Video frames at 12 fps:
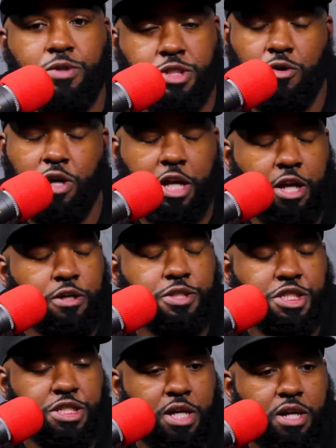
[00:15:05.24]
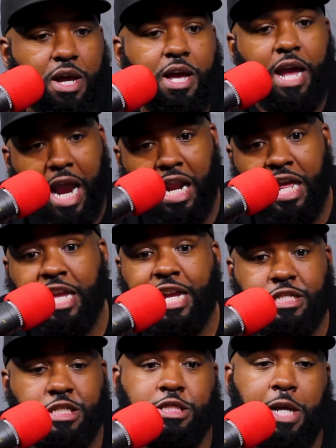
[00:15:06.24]
was going to kill shit, and he
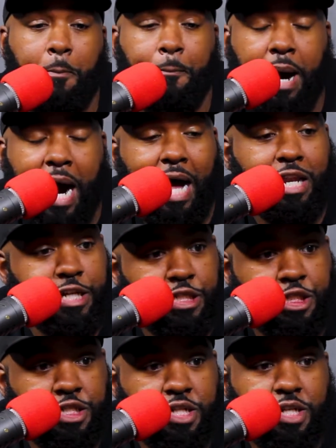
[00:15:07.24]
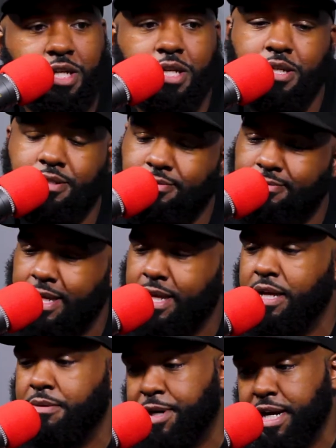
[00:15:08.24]
gets demolished,
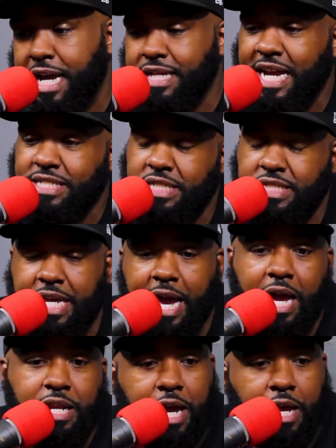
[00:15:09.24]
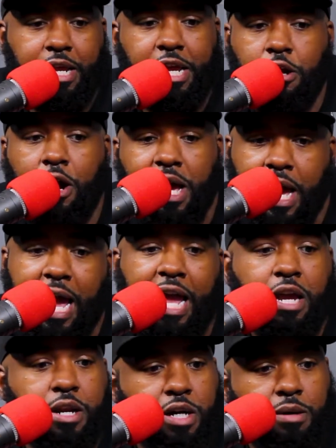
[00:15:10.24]
man, bro, that's a sad day. You can go ahead and hang
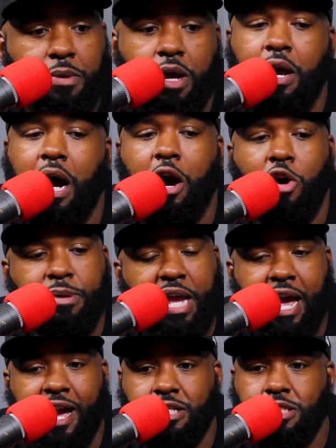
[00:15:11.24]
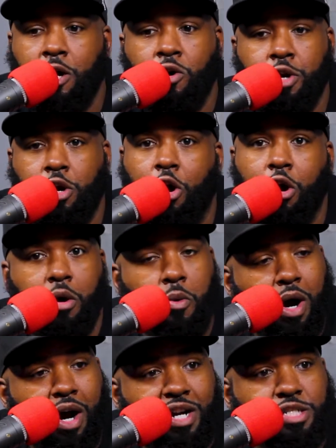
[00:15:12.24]
it up. I hope Cass own a car
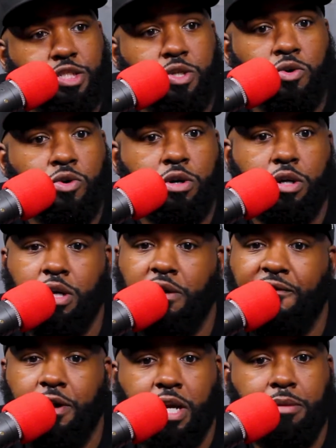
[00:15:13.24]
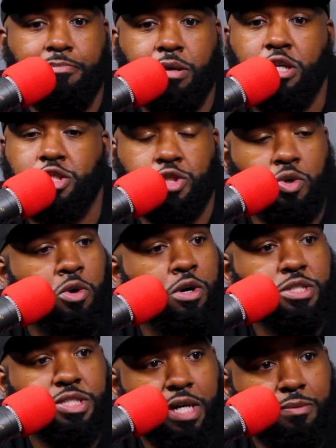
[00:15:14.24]
wash or a fucking bookstore
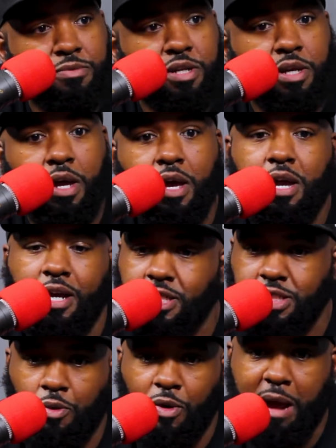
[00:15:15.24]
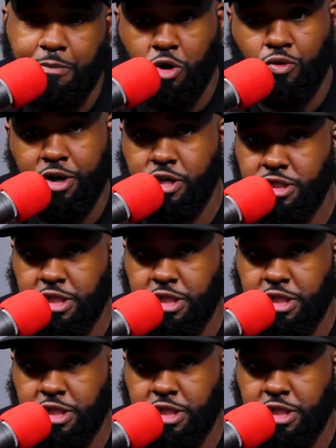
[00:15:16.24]
or something, because the rap career is